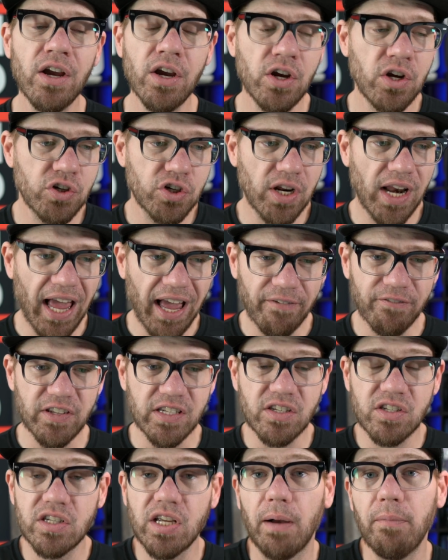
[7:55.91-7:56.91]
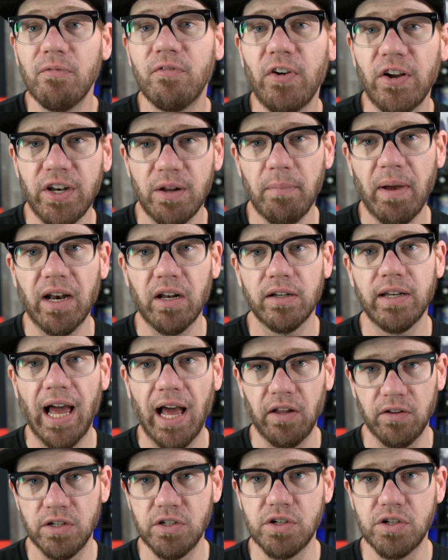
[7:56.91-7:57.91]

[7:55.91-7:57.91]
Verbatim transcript: should have some fundamental knowledge